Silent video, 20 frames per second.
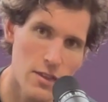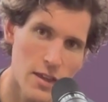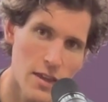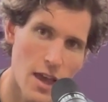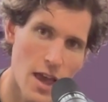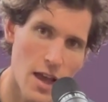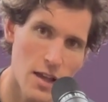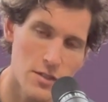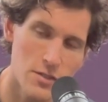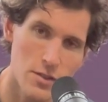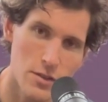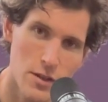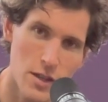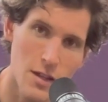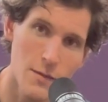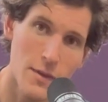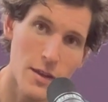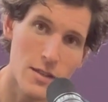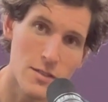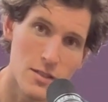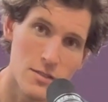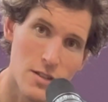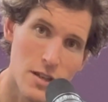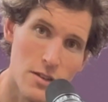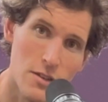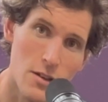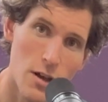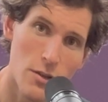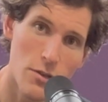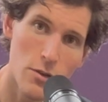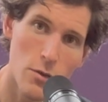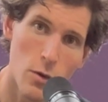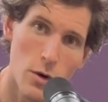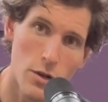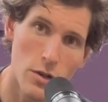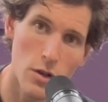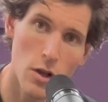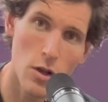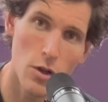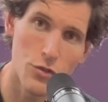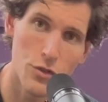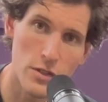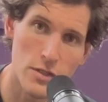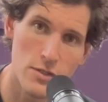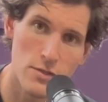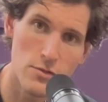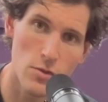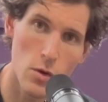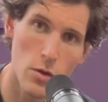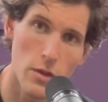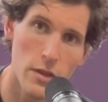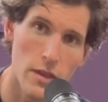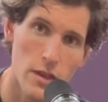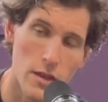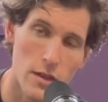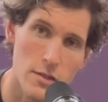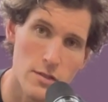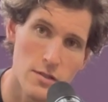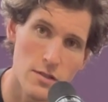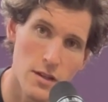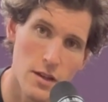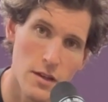the gastrocnemius is another one called the soleus.